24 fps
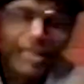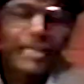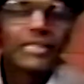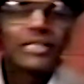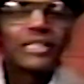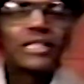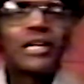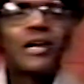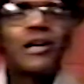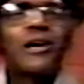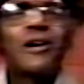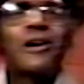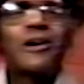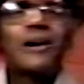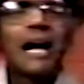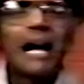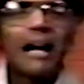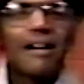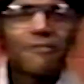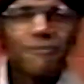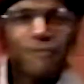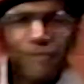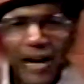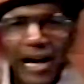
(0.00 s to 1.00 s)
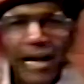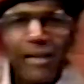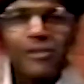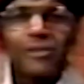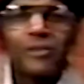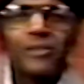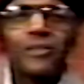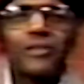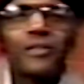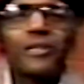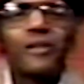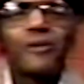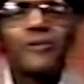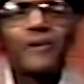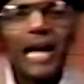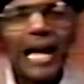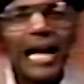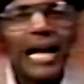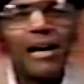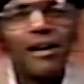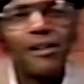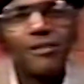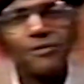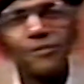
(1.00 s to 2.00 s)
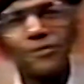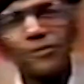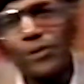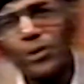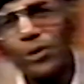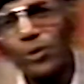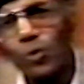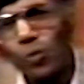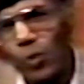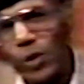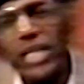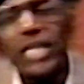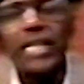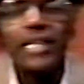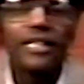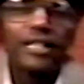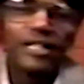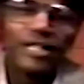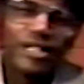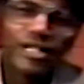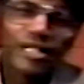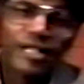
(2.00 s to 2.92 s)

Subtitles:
So I followed her around for a week.